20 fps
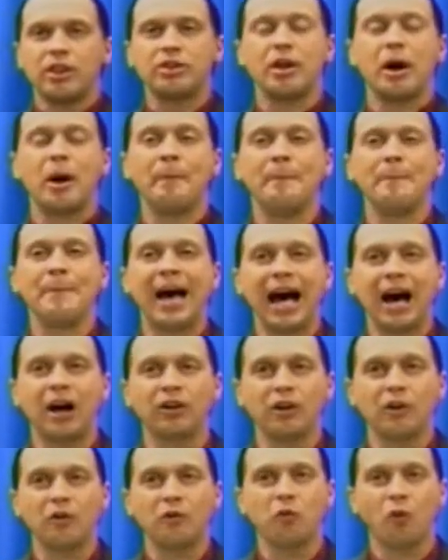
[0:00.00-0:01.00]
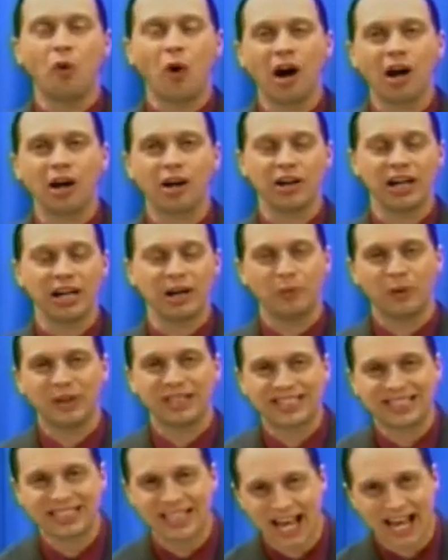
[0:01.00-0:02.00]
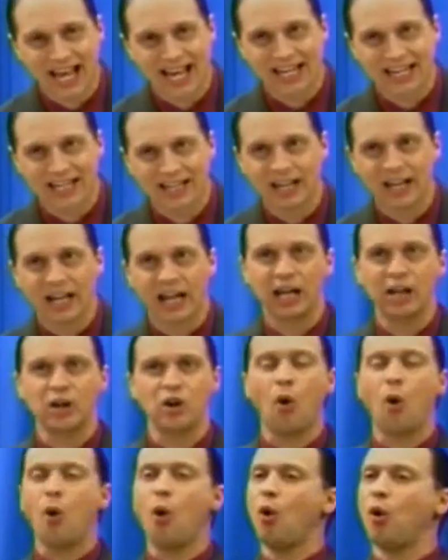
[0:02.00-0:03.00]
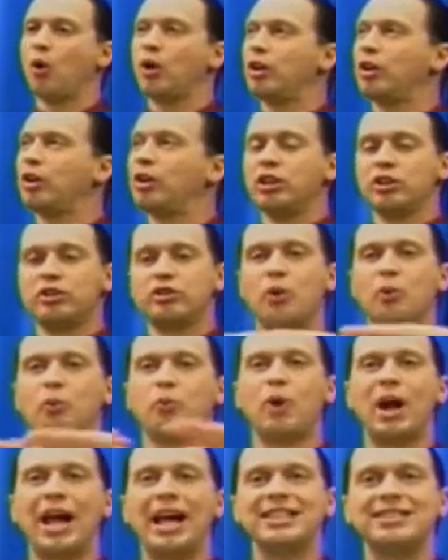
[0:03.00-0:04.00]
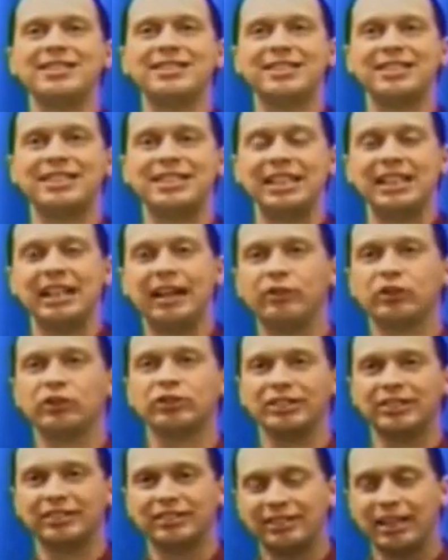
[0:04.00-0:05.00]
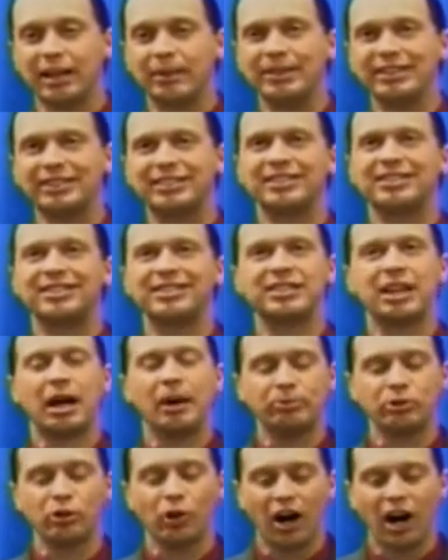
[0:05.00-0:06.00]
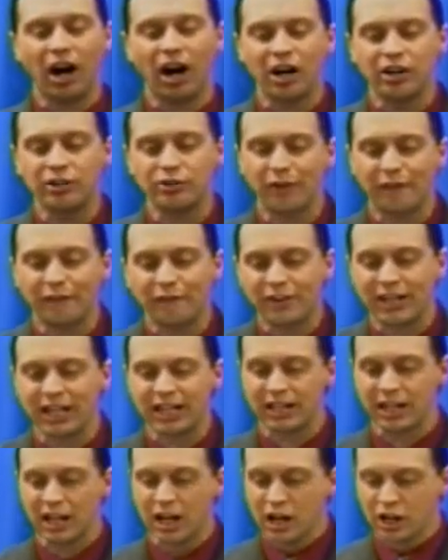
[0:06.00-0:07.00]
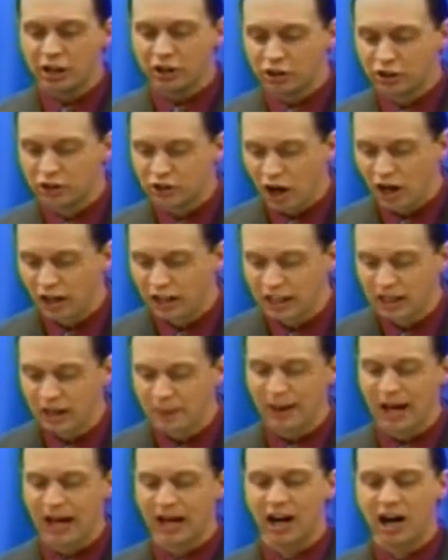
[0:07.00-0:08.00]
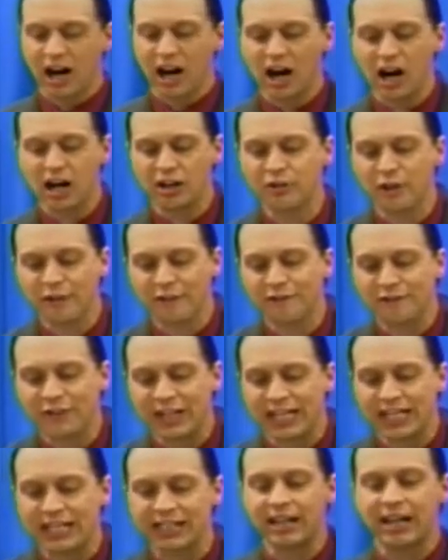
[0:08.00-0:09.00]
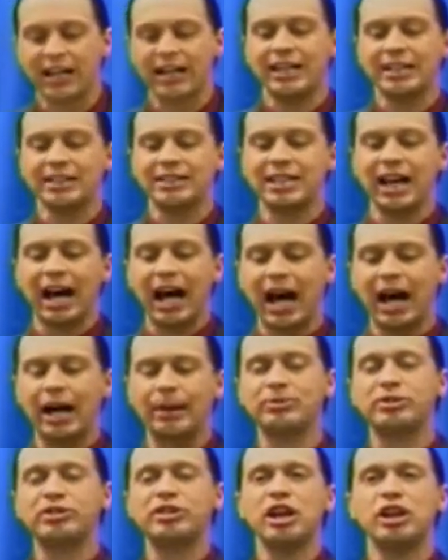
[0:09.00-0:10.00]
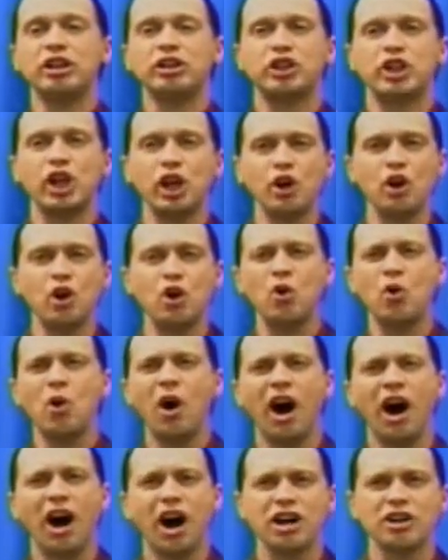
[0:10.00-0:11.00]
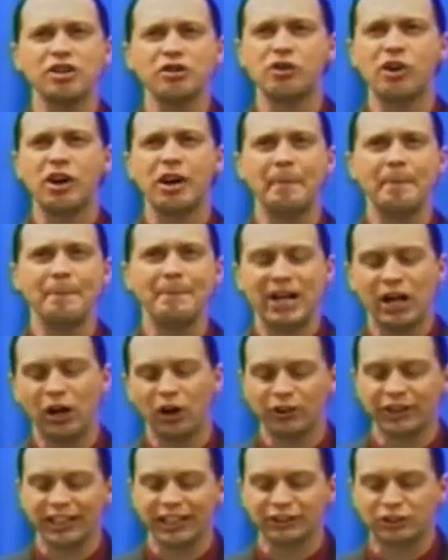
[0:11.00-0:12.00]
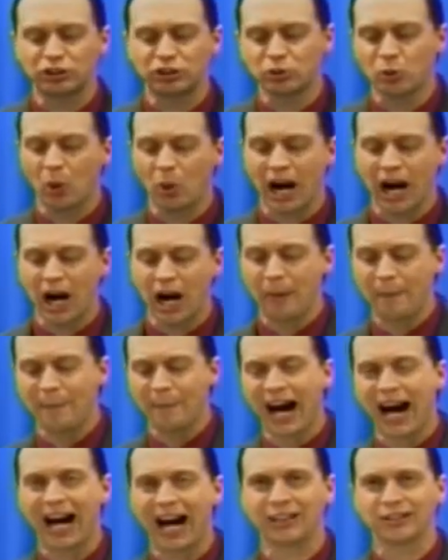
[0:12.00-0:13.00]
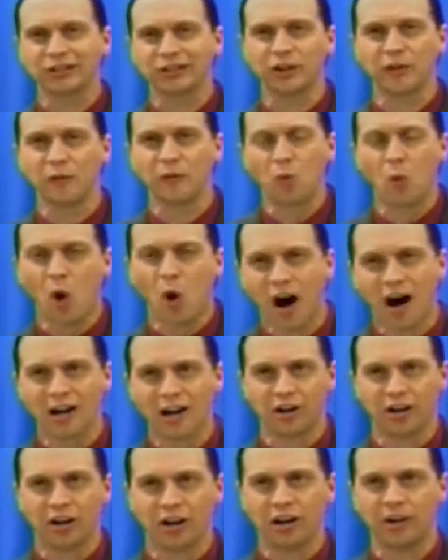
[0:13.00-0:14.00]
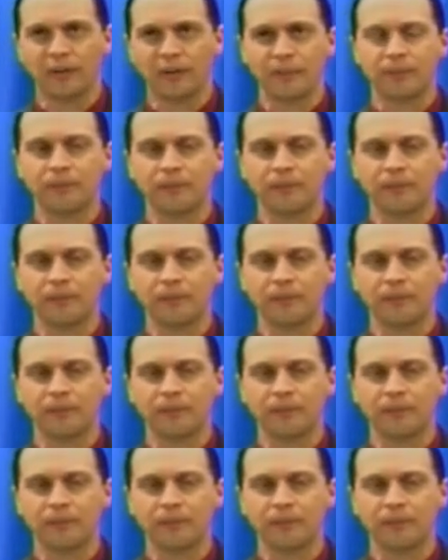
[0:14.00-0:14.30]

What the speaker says: The amount of water it would take in order to raise the sea levels, in some instances up to 100 feet. You're talking about 100 feet times 200 million square miles of water.